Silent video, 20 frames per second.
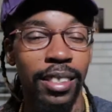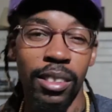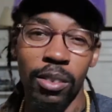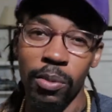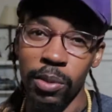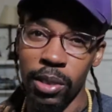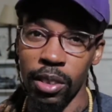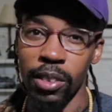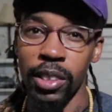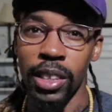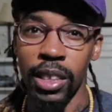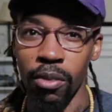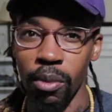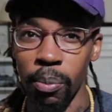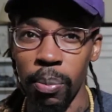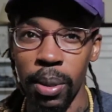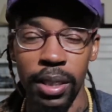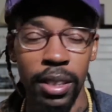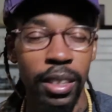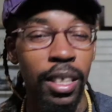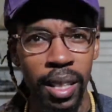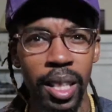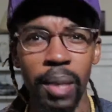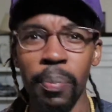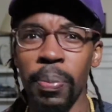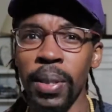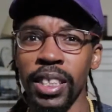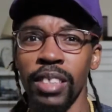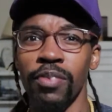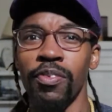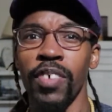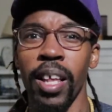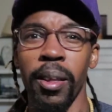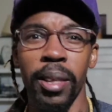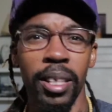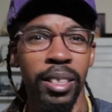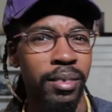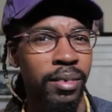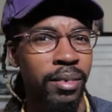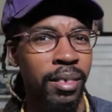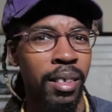so we're just going to stick with Pidgey. The Pidgey family.